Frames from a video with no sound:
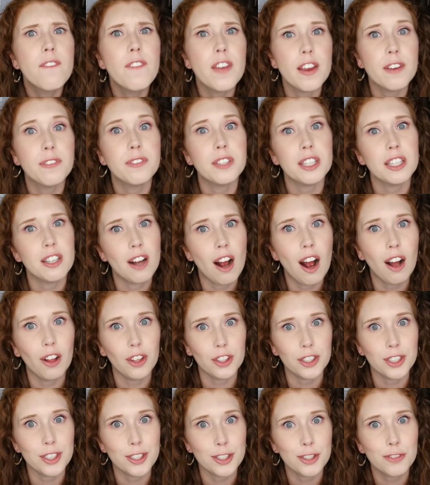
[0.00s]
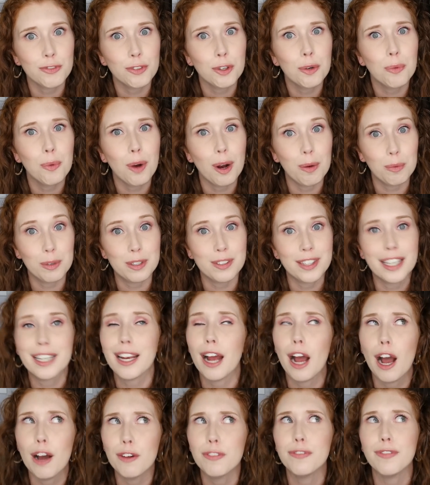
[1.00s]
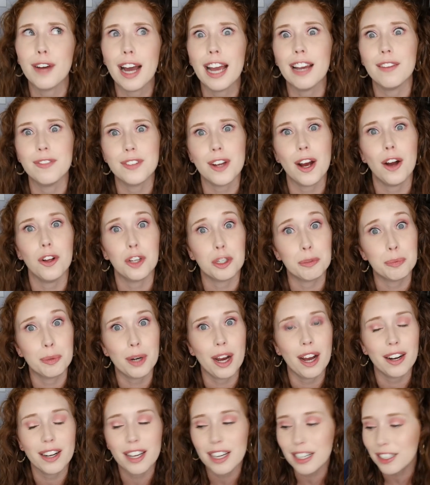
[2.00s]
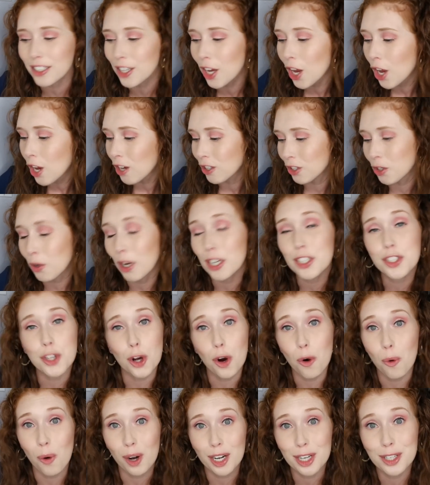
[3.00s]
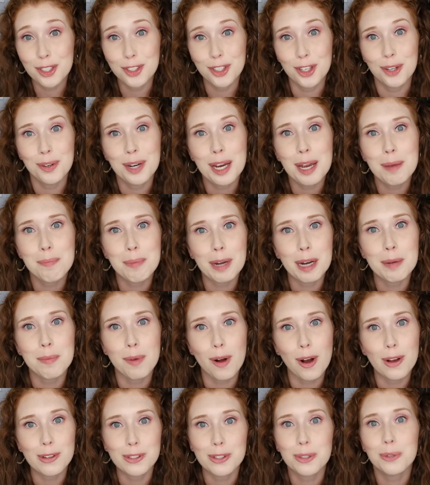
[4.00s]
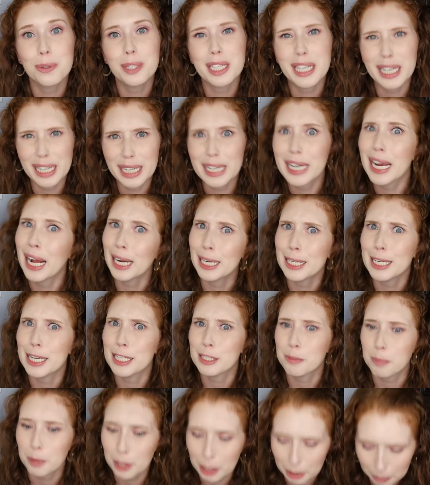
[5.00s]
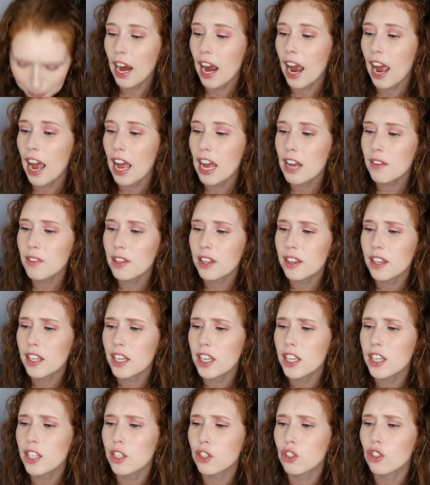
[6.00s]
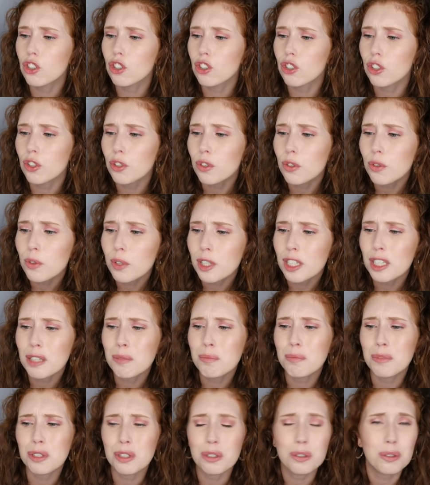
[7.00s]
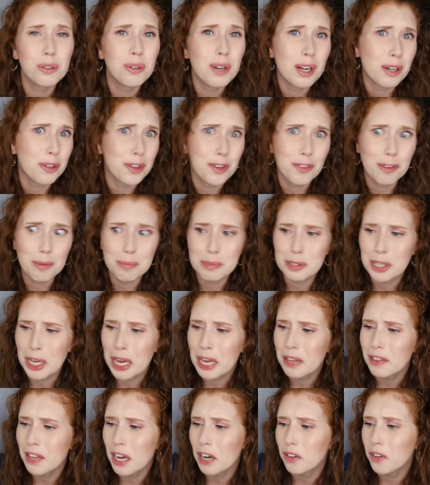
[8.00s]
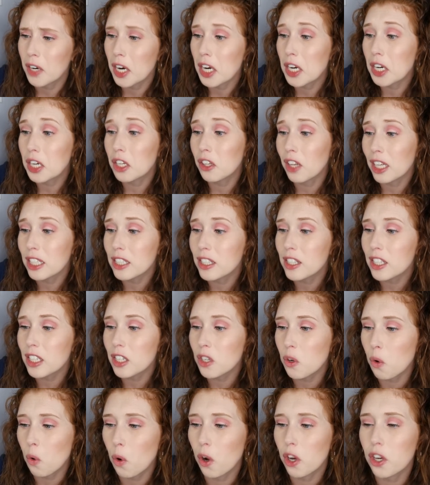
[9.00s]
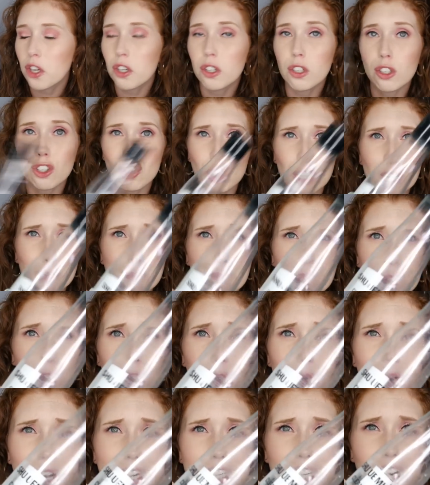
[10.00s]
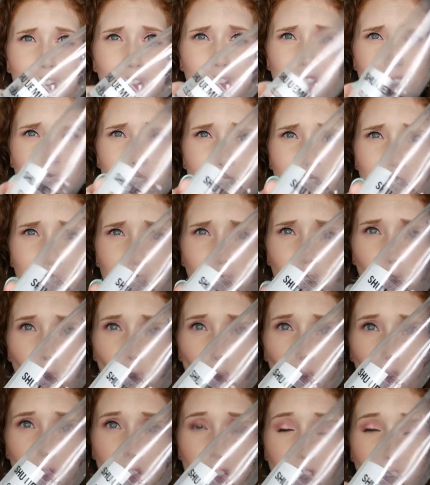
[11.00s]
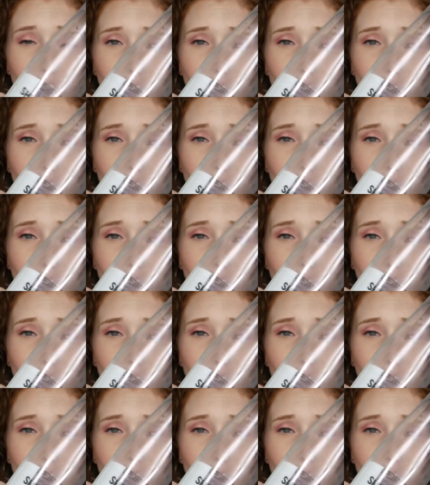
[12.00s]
$50 for what was like a $5 product. So I don't want to do it, but I'm also getting kind of desperate. I have the Shu Emu, I don't know if I'm saying that right, cleansing oil shampoo. I got, this is like an Ulta